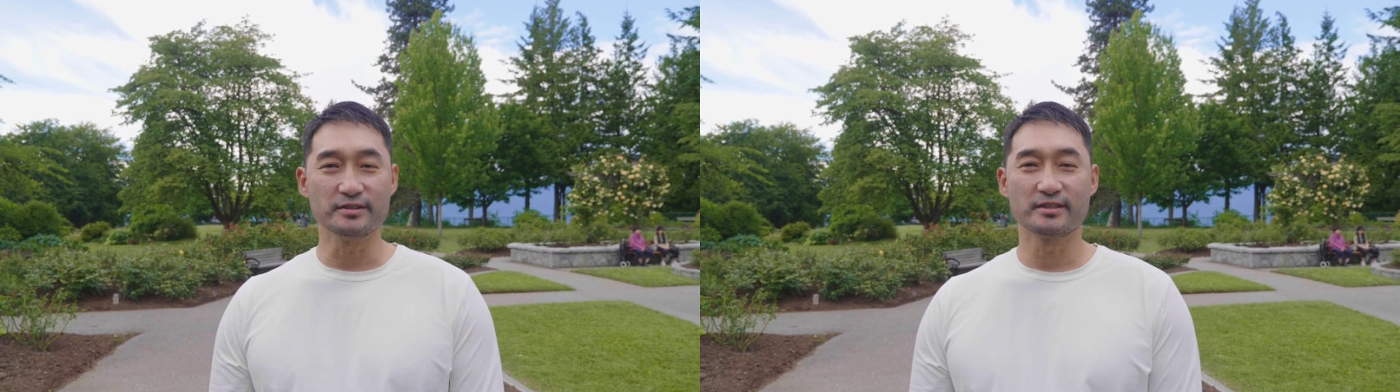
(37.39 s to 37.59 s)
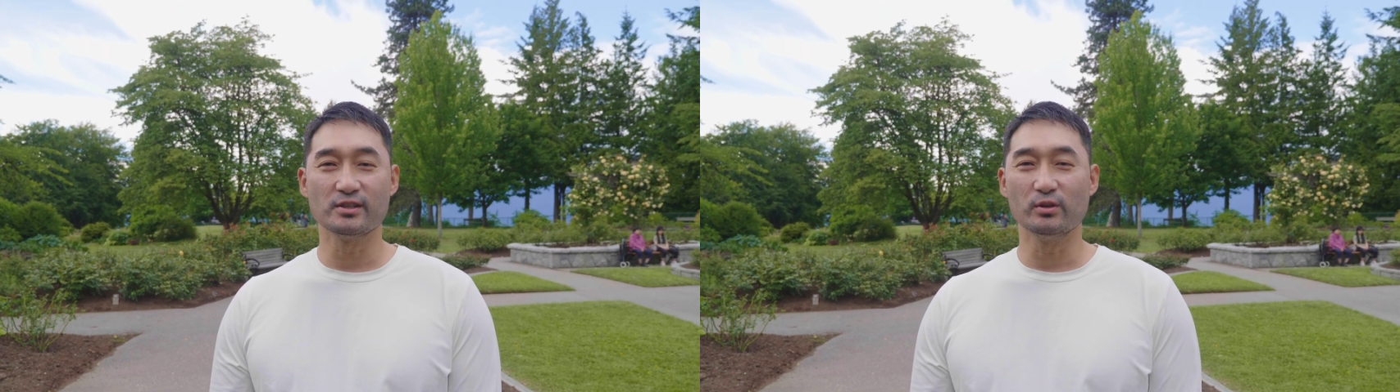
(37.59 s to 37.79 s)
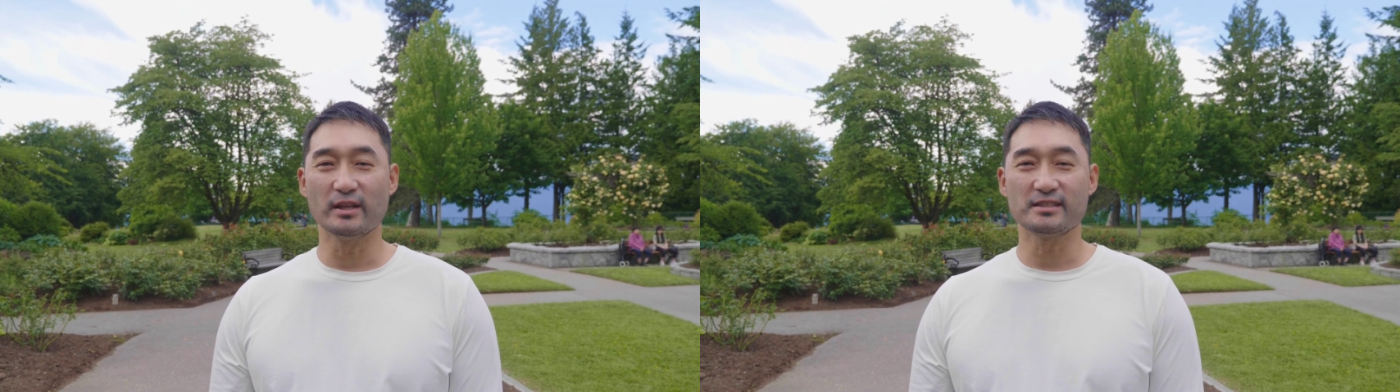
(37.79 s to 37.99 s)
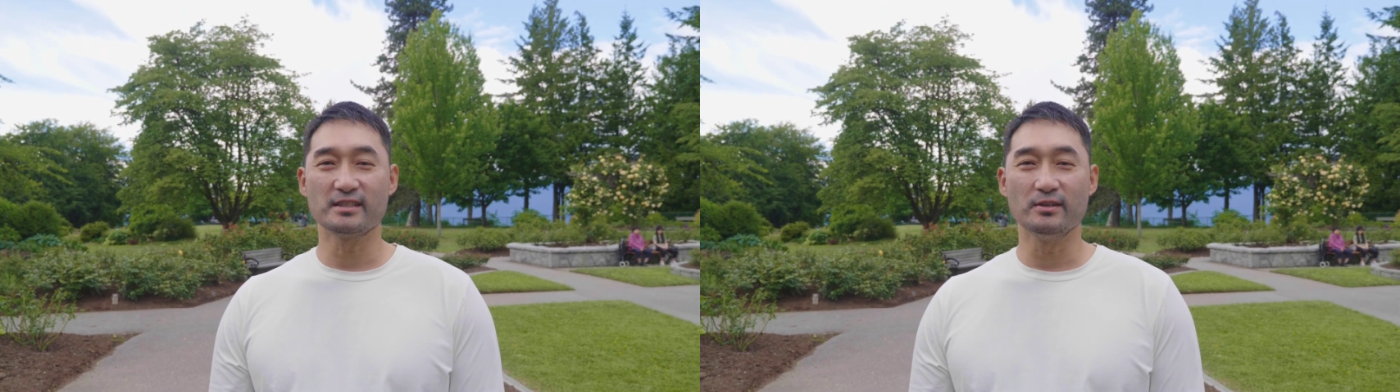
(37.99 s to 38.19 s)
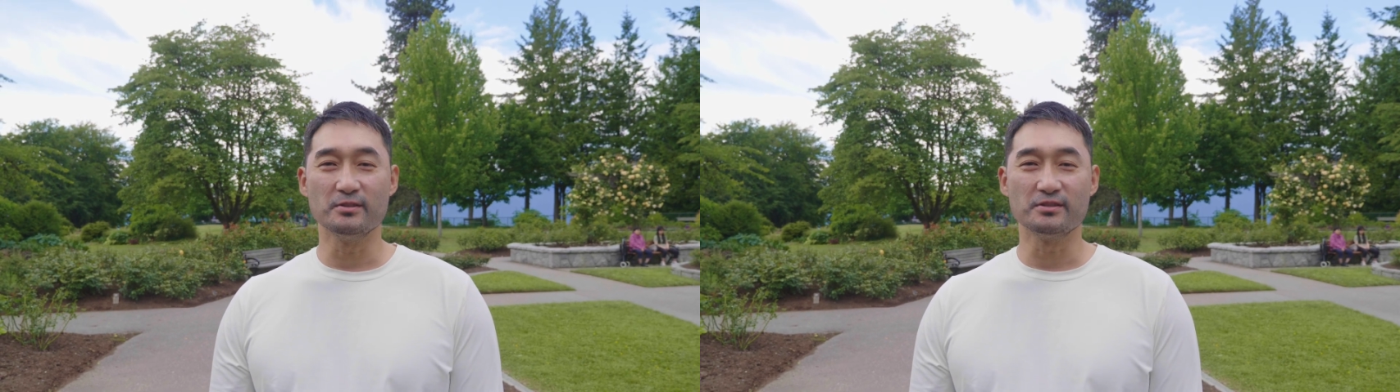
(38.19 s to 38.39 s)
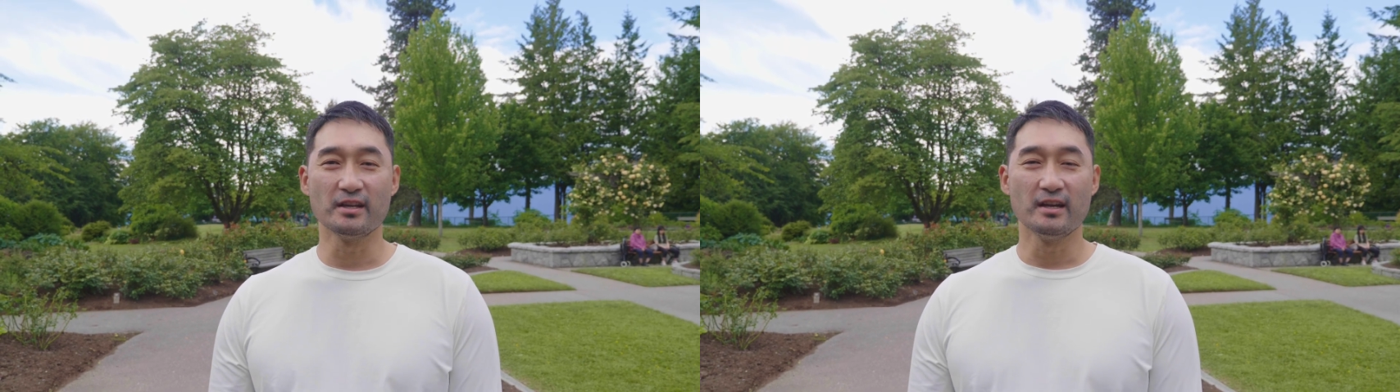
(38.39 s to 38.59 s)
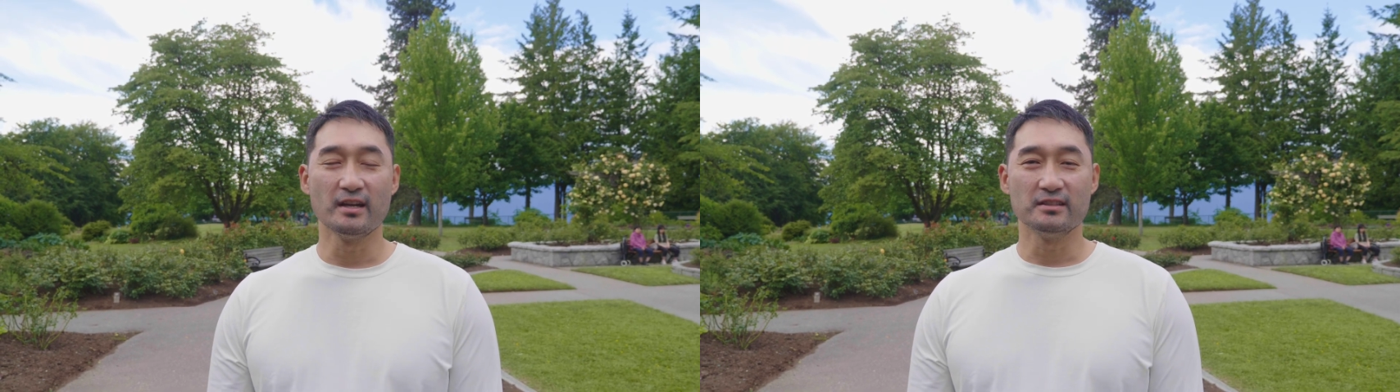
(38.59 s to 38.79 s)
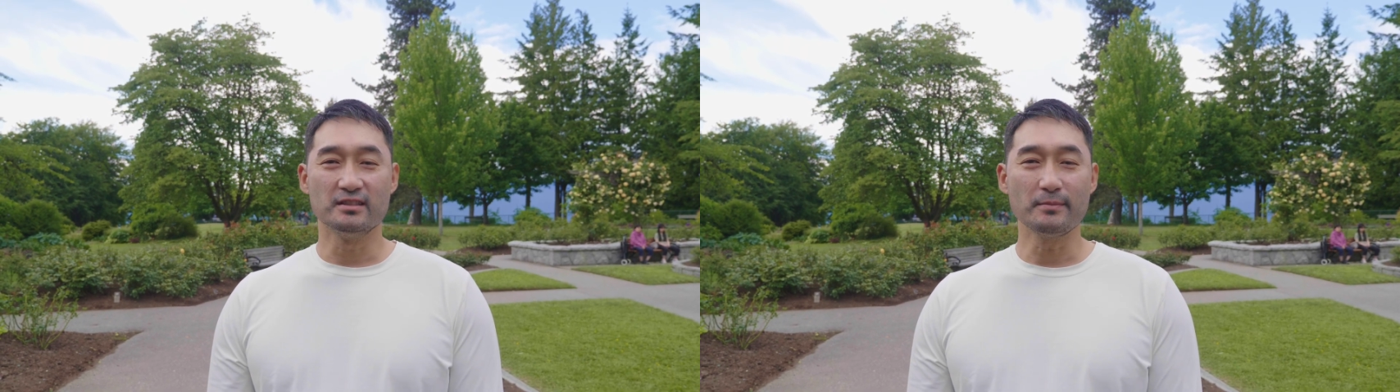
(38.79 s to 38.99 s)
So let's use
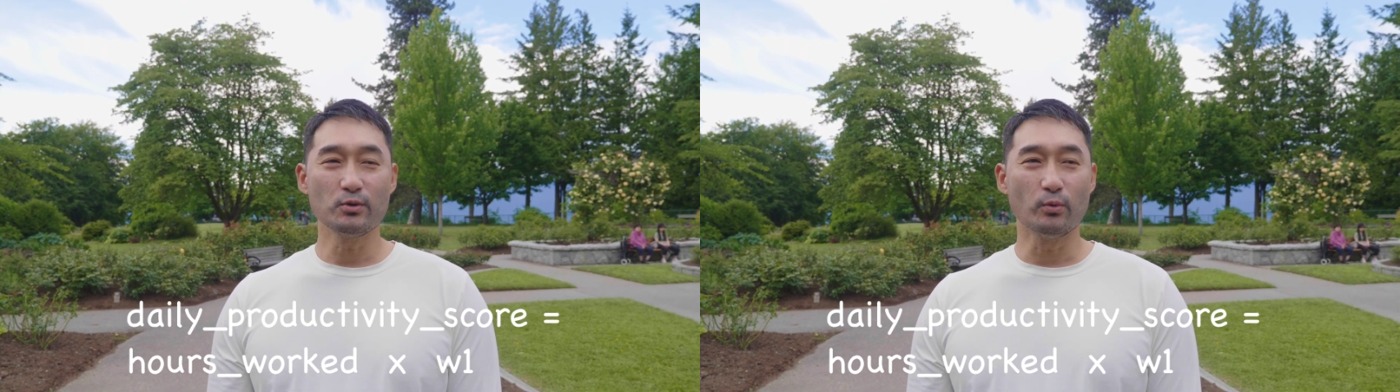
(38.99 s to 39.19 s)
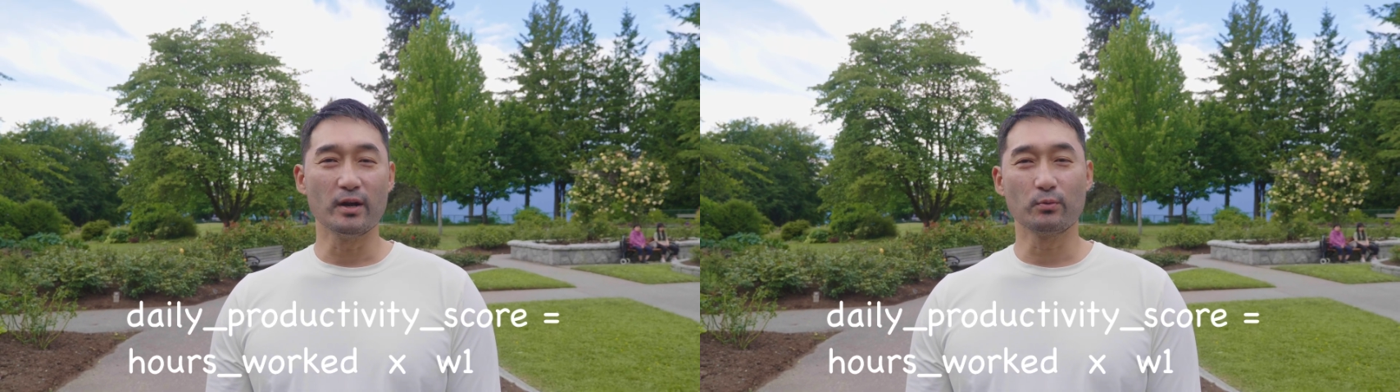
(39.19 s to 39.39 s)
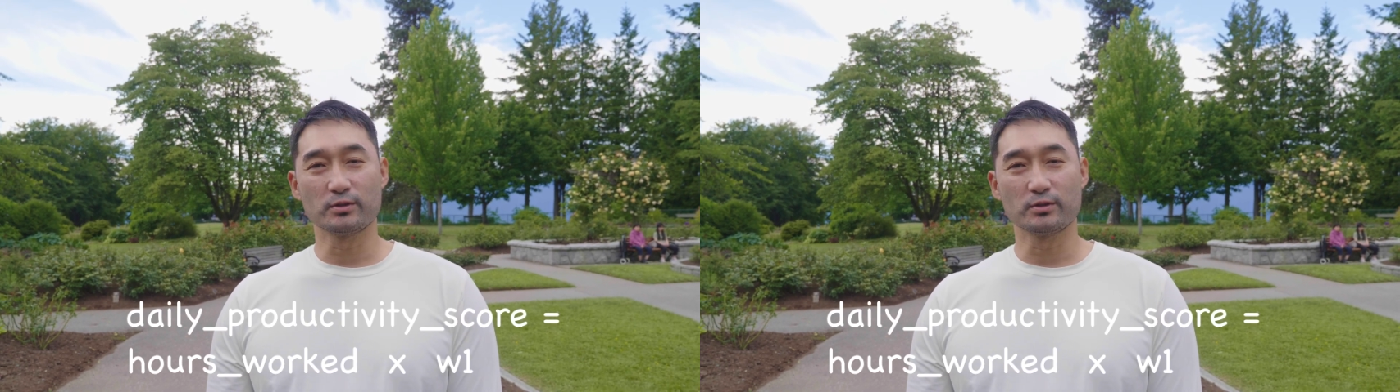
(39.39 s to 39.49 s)
W1,